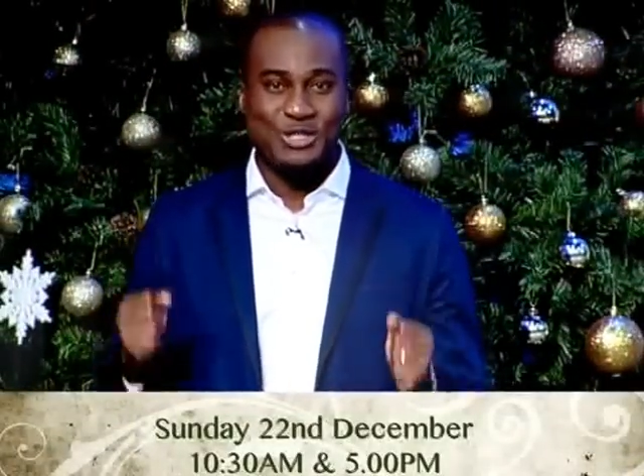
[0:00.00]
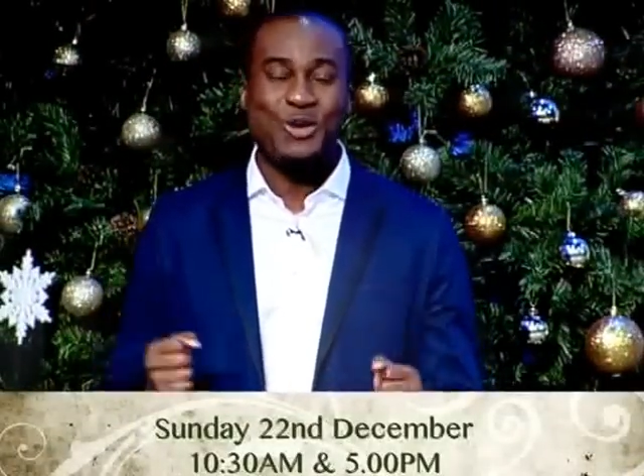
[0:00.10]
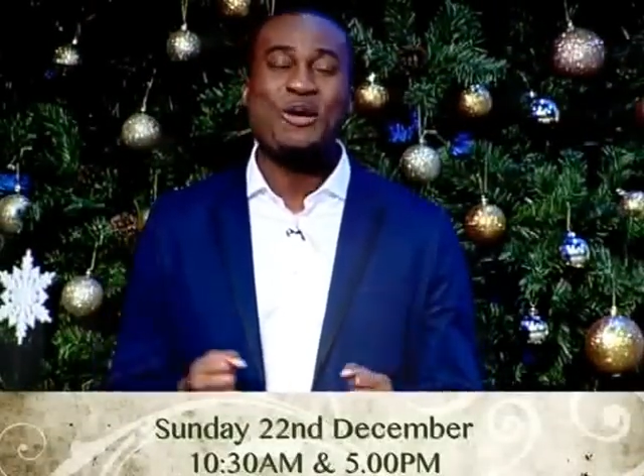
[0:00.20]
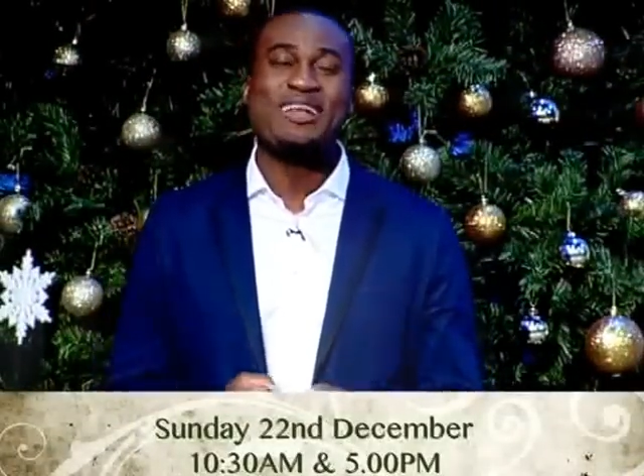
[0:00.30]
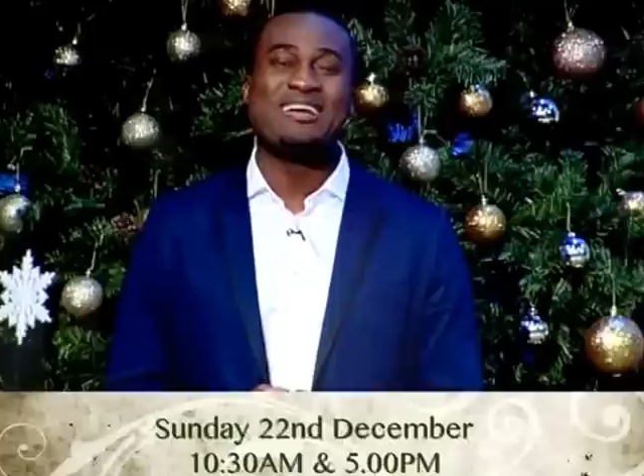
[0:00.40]

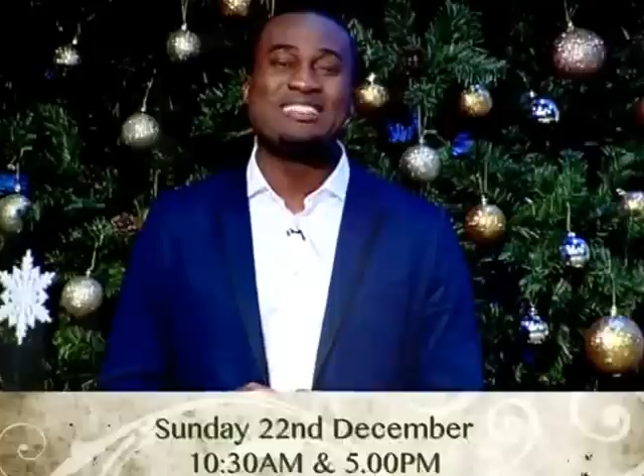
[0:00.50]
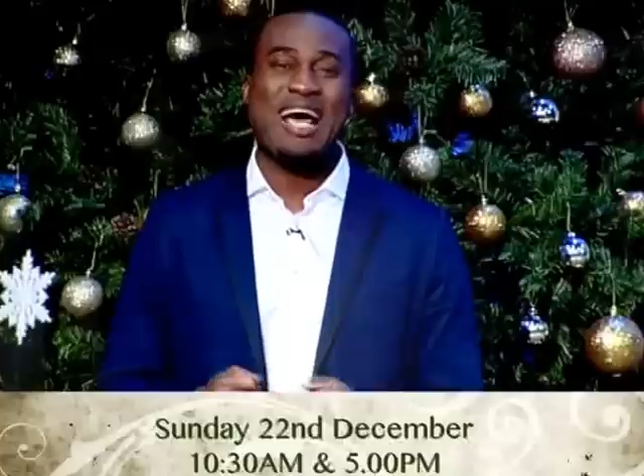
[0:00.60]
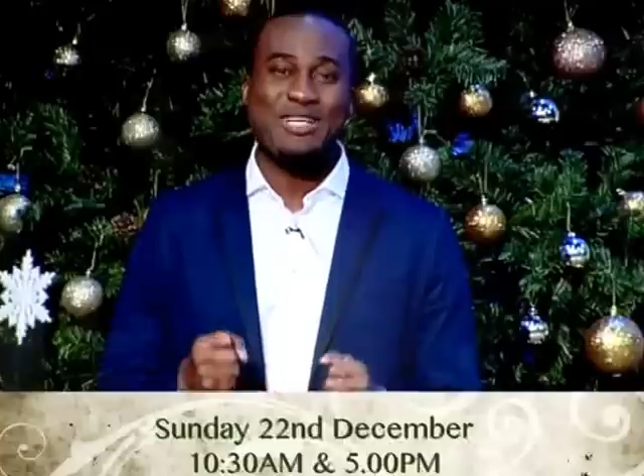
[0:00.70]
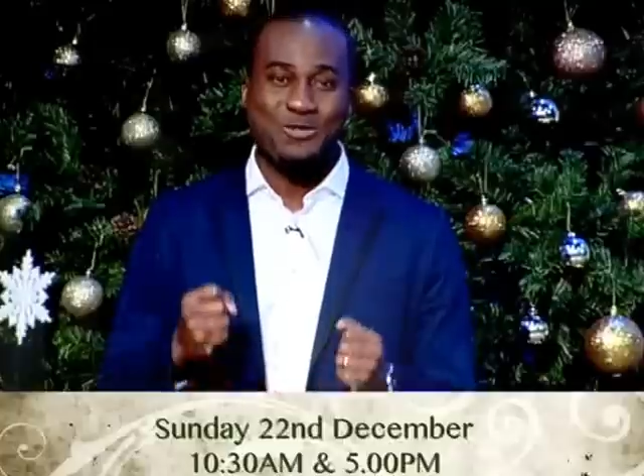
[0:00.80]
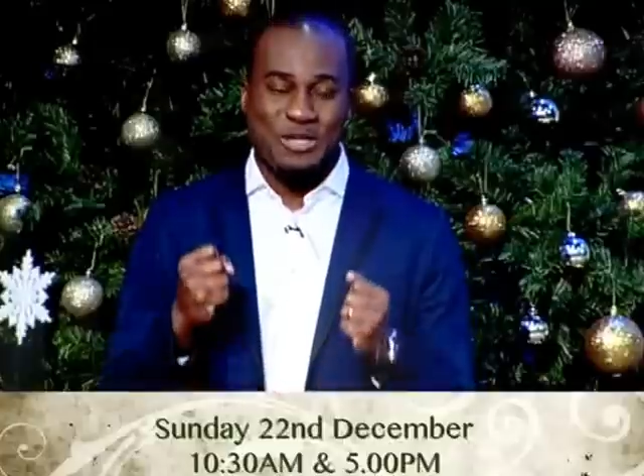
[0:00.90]
join us
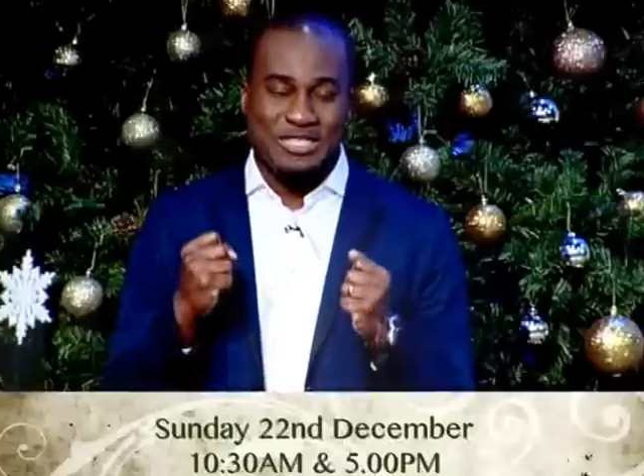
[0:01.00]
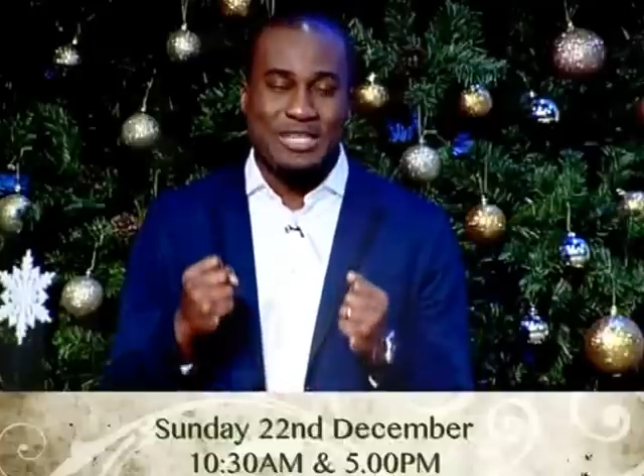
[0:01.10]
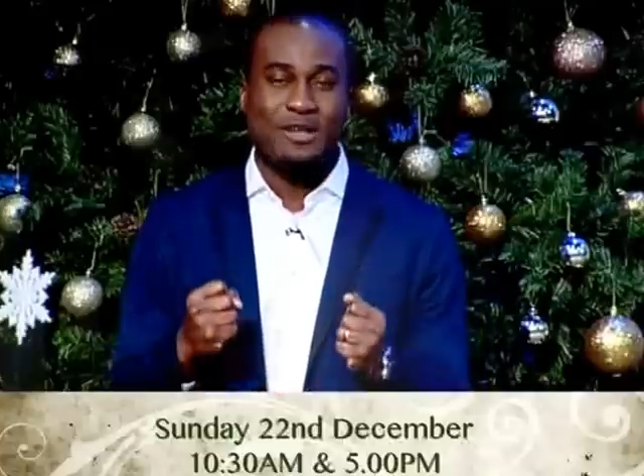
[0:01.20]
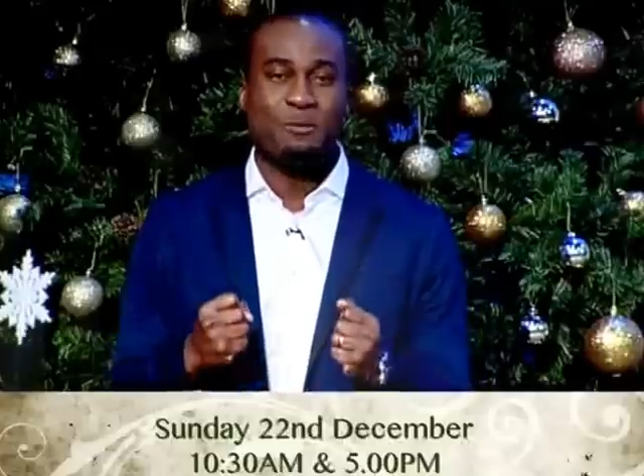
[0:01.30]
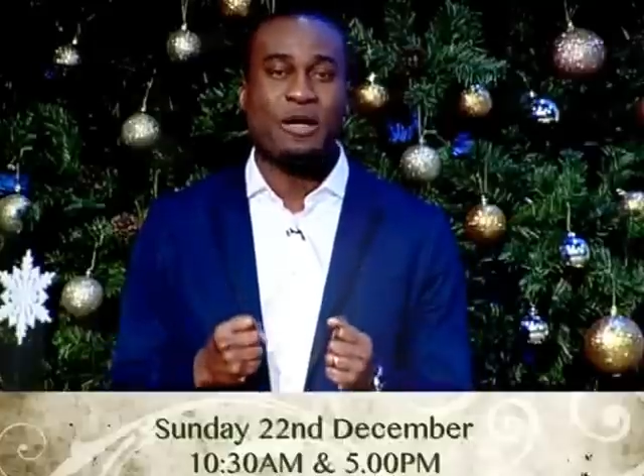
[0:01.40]
as we
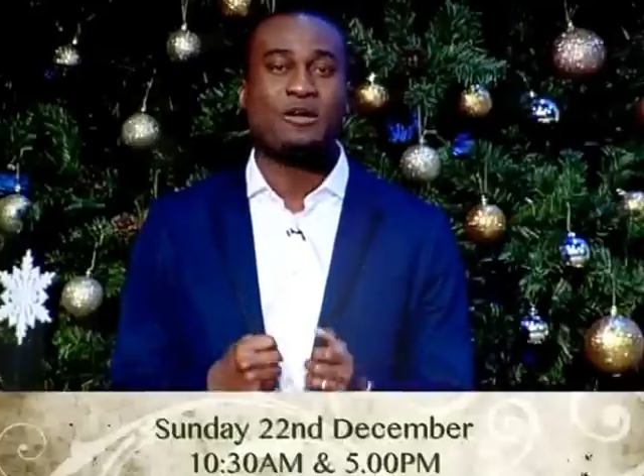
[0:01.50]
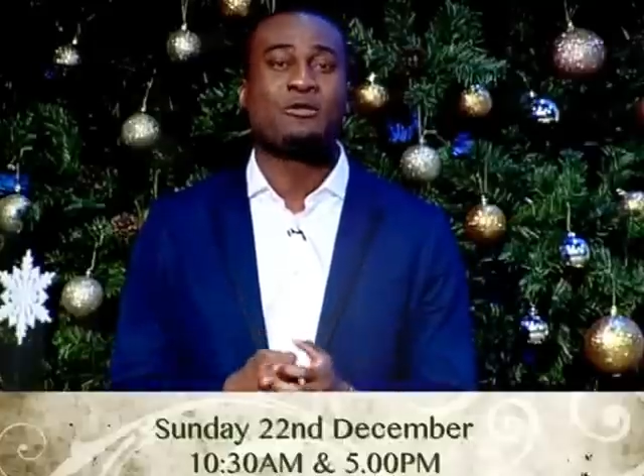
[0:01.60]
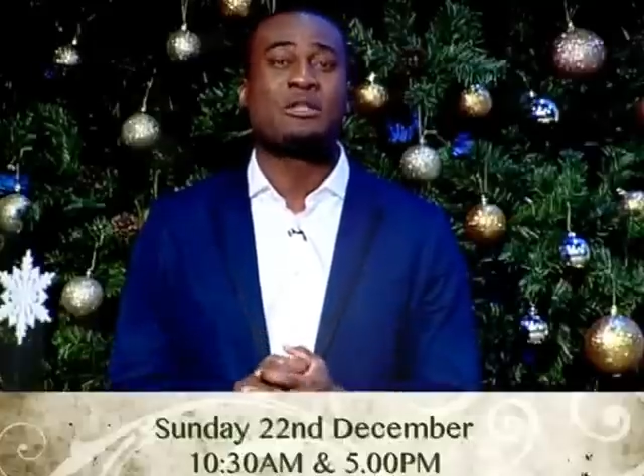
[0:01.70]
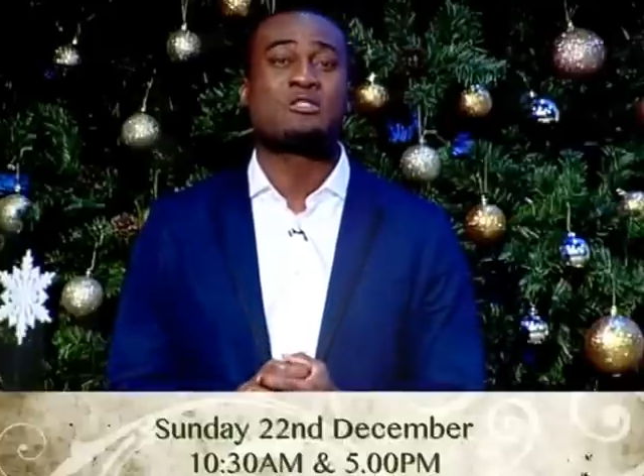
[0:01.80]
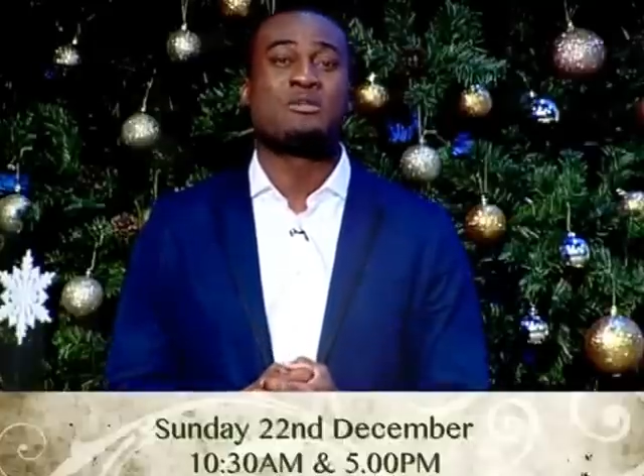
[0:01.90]
celebrate
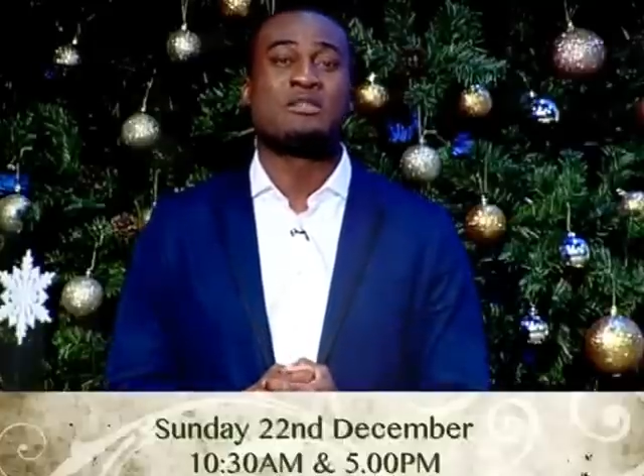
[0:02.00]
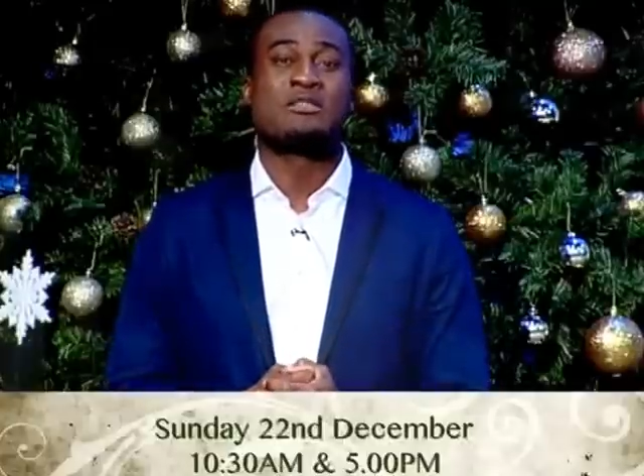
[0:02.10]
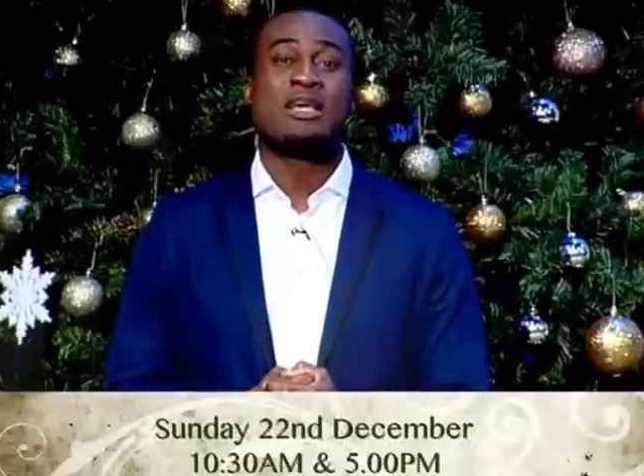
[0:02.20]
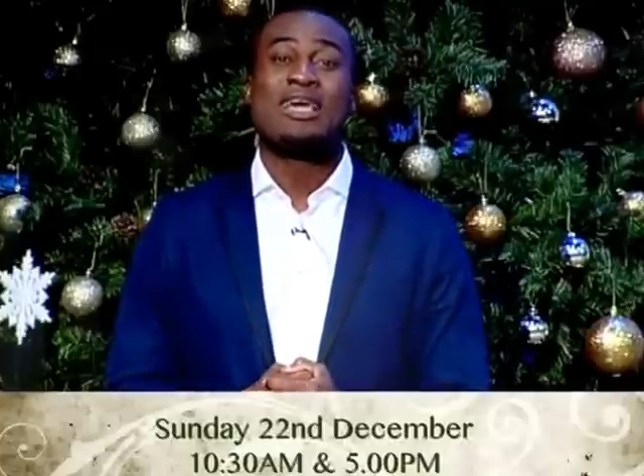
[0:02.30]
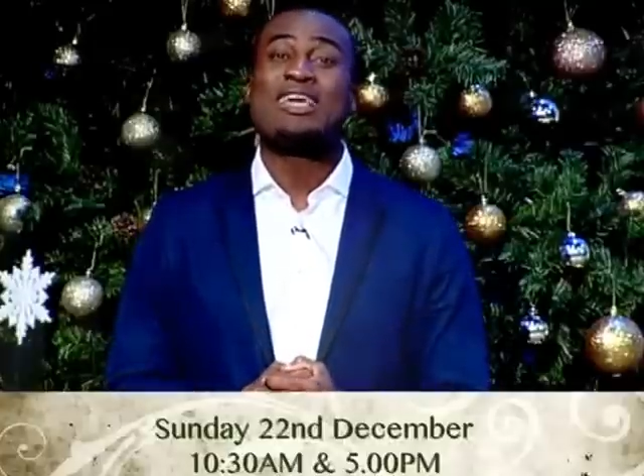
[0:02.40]
Christmas.